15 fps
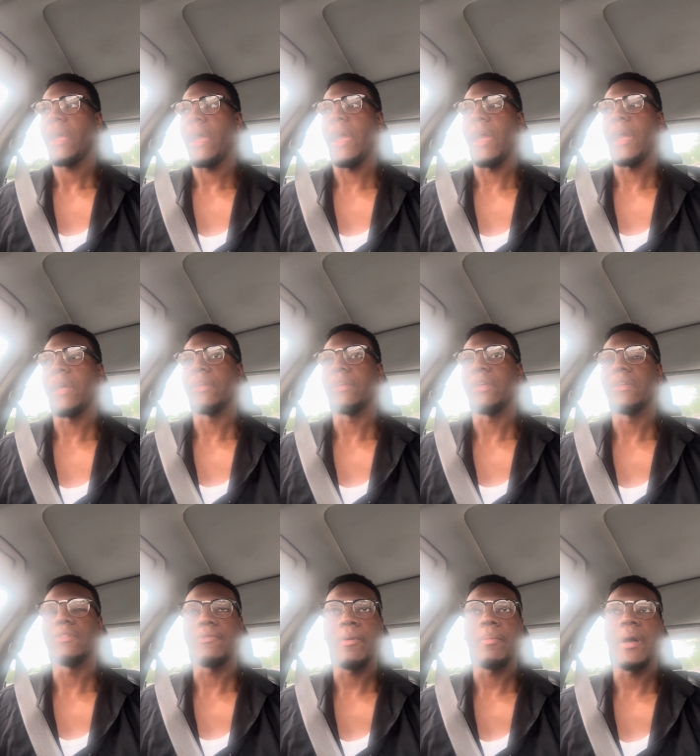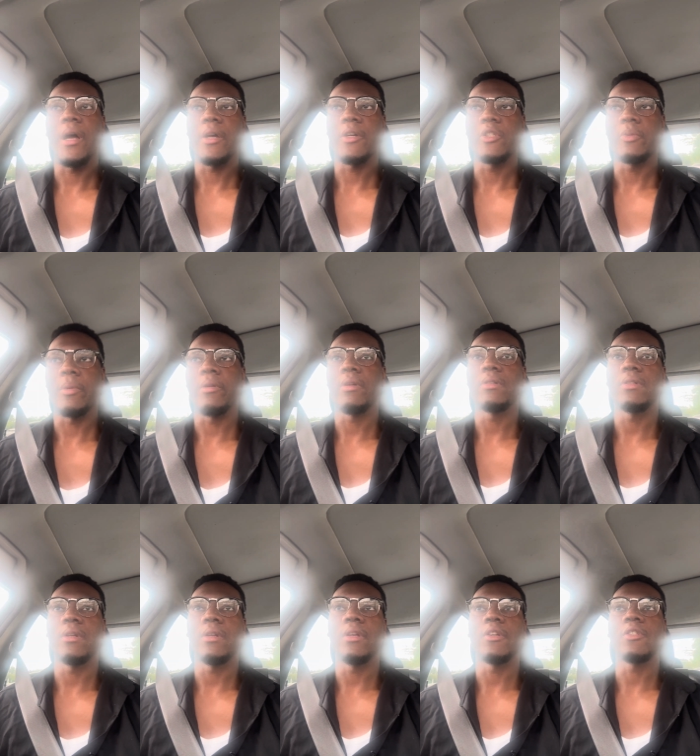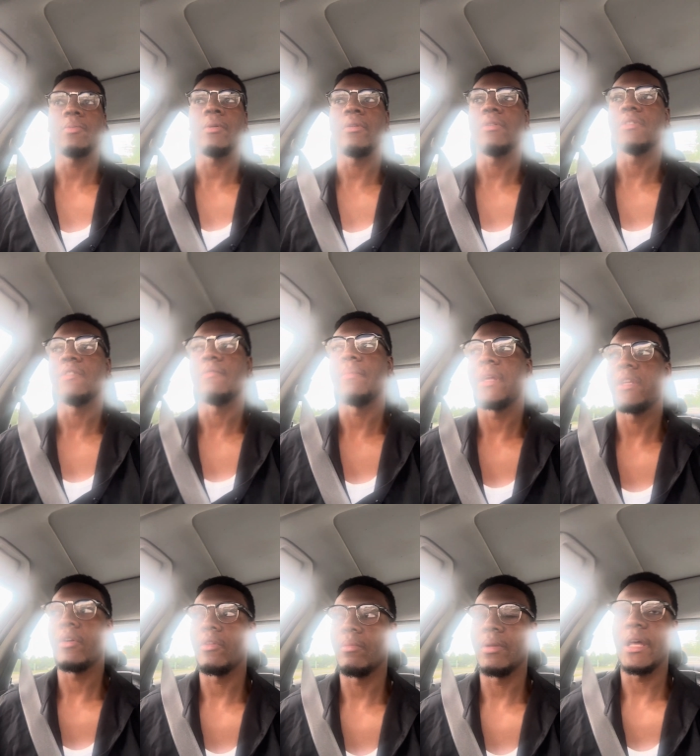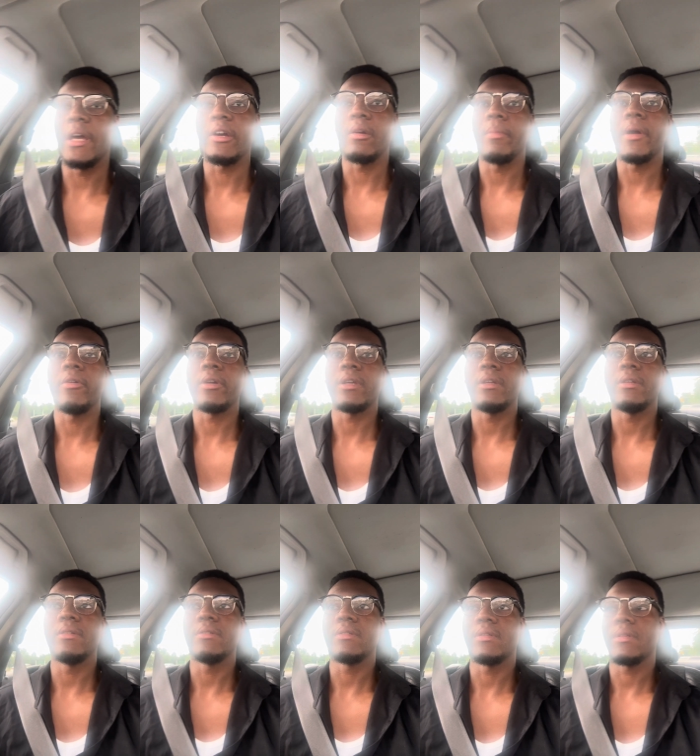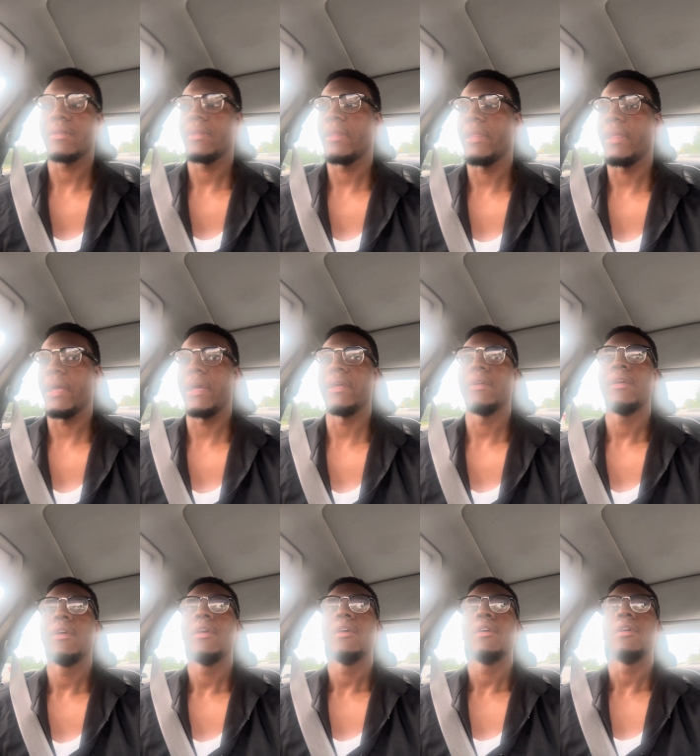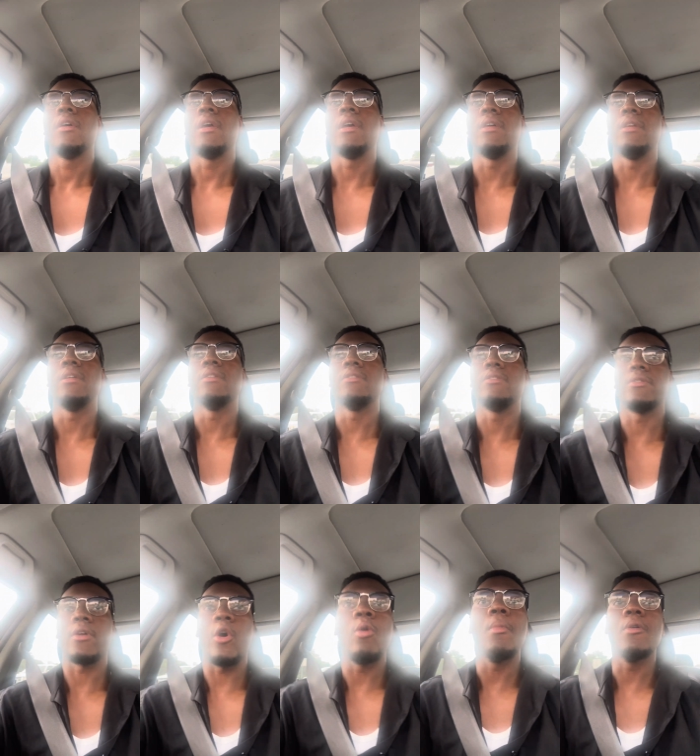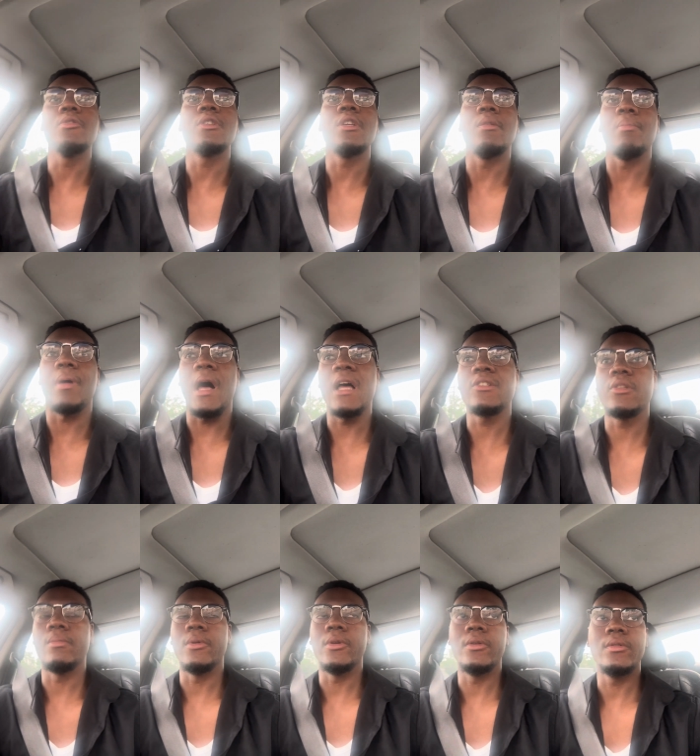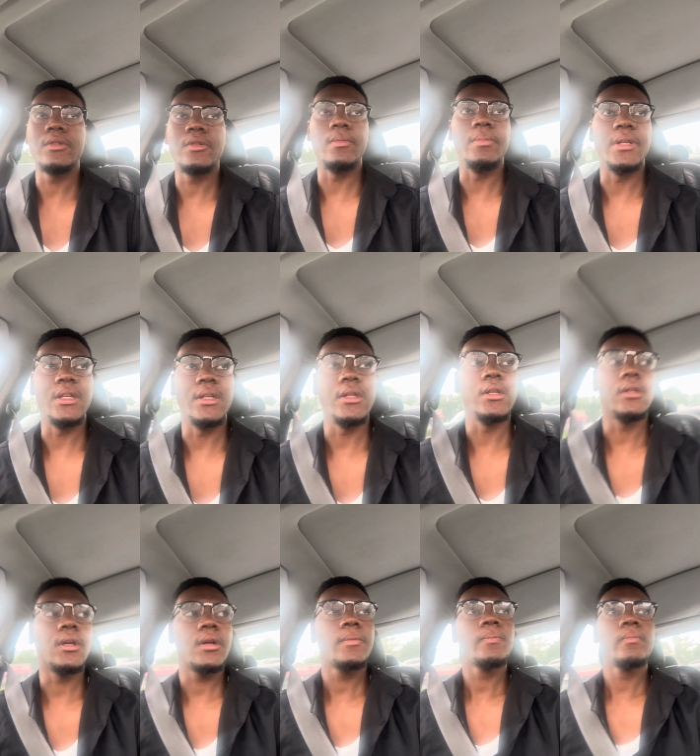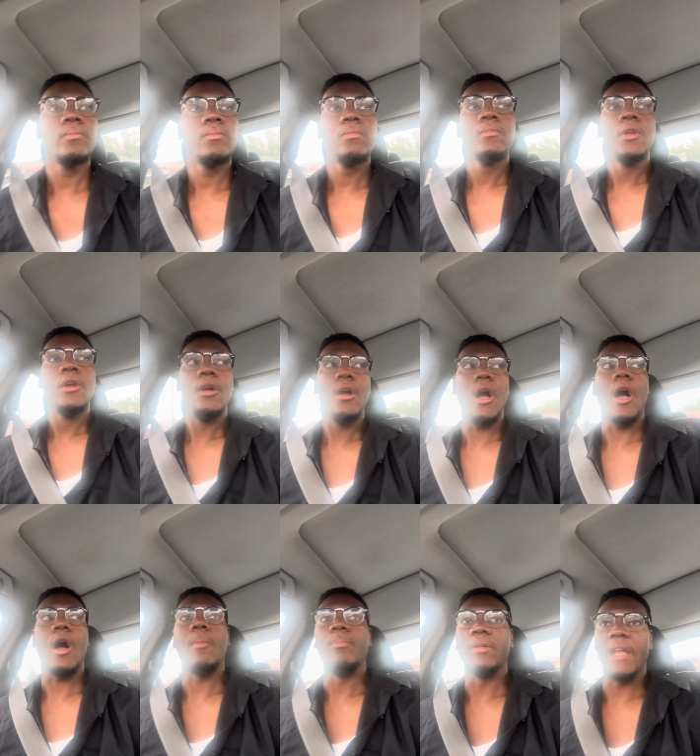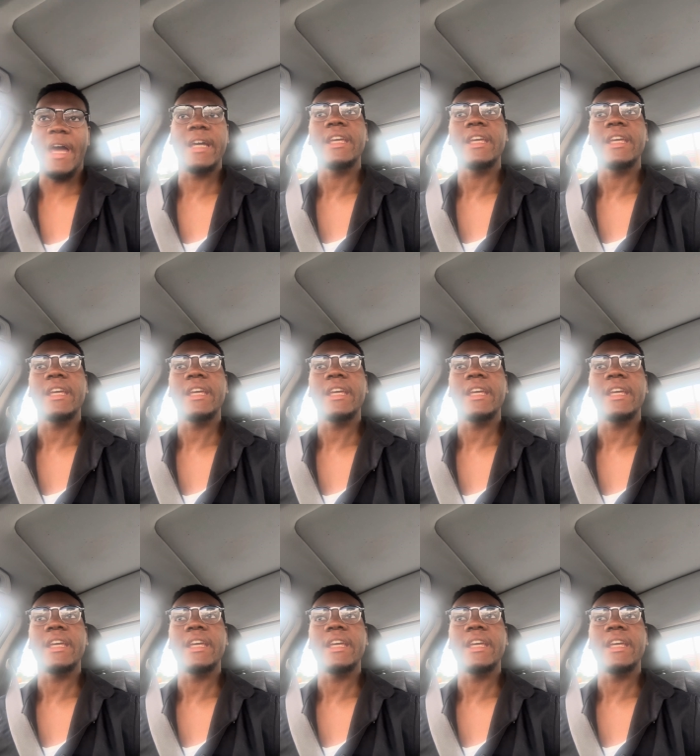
And it's from my experience and the experience of many other black Americans that it is almost impossible to be a black